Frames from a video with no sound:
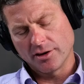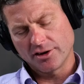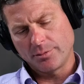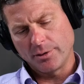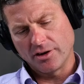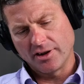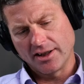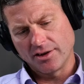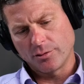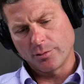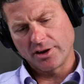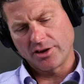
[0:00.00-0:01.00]
your
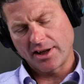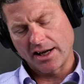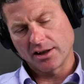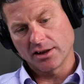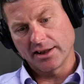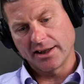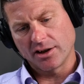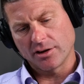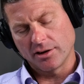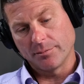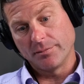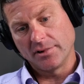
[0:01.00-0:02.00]
experience at
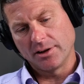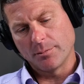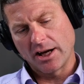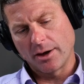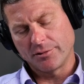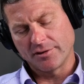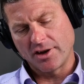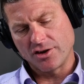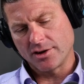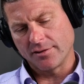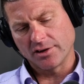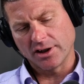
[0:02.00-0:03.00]
Qlik, or in my
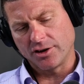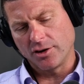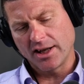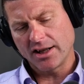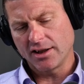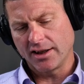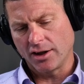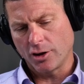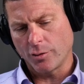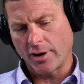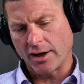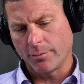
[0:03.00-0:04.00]
observation of Qlik, you get
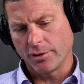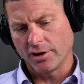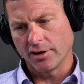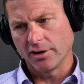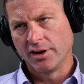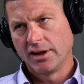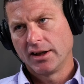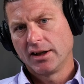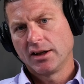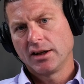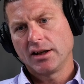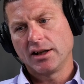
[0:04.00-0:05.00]
incredible
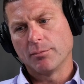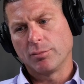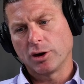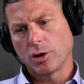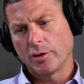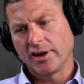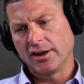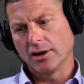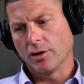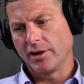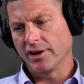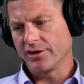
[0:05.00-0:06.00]
employee
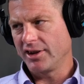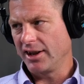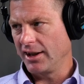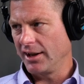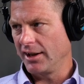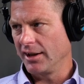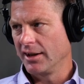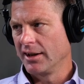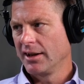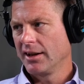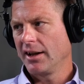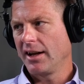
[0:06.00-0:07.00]
loyalty
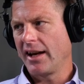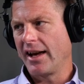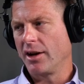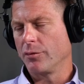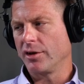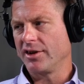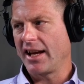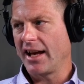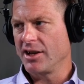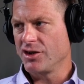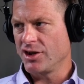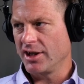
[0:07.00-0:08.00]
and
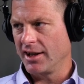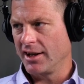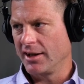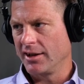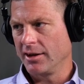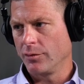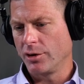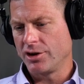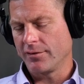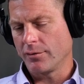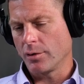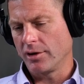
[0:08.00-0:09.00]
retention,
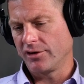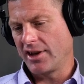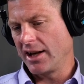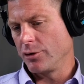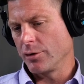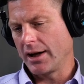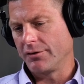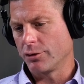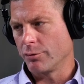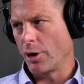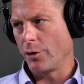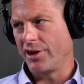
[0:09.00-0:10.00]
which of course then drives
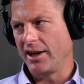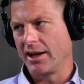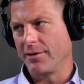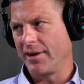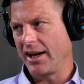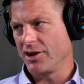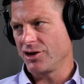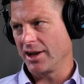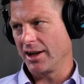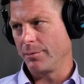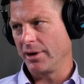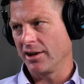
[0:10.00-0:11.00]
growth and
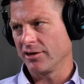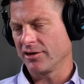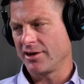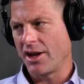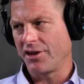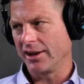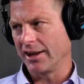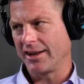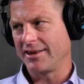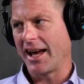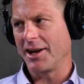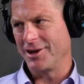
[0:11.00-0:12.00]
innovation, because there's nothing
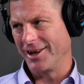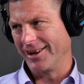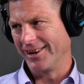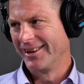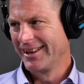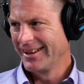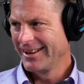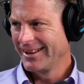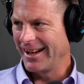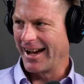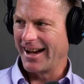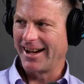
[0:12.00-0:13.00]
like tenure,
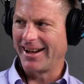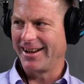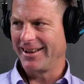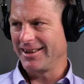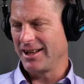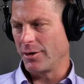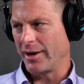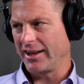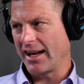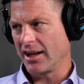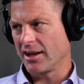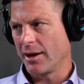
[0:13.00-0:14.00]

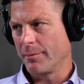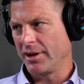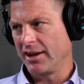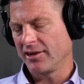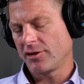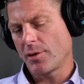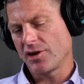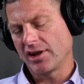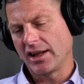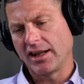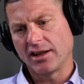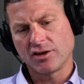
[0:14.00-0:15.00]
at companies,
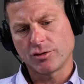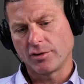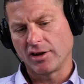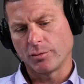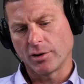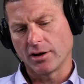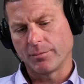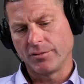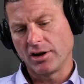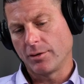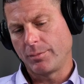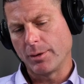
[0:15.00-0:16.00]
especially in industries where
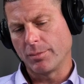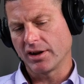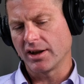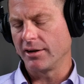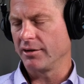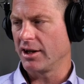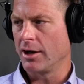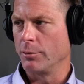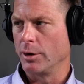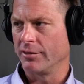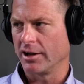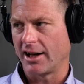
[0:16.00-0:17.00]
people can
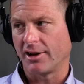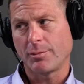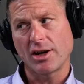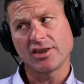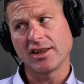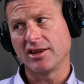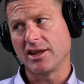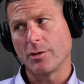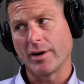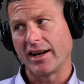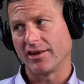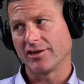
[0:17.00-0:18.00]
move a lot, especially in the
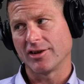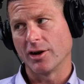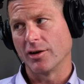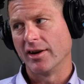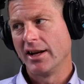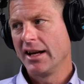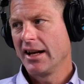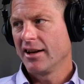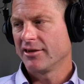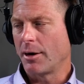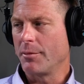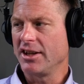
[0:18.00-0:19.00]
U.S. So
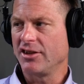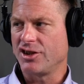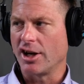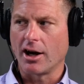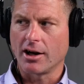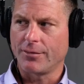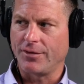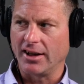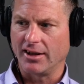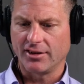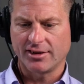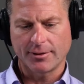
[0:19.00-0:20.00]
some of these
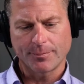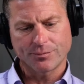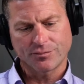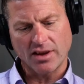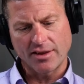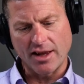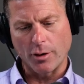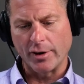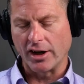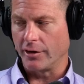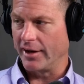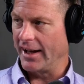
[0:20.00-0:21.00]
geographies that
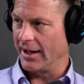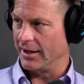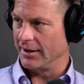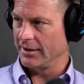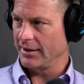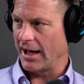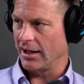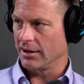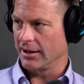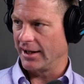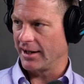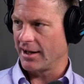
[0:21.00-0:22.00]
we are in at
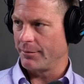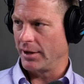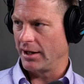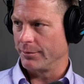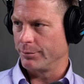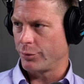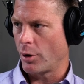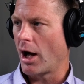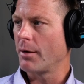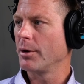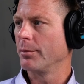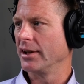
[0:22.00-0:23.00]
Qlik have been
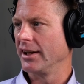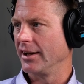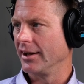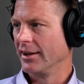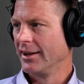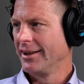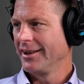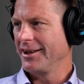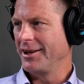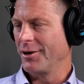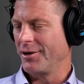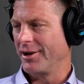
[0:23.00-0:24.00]
probably
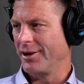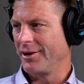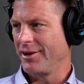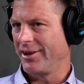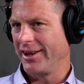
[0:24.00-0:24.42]
the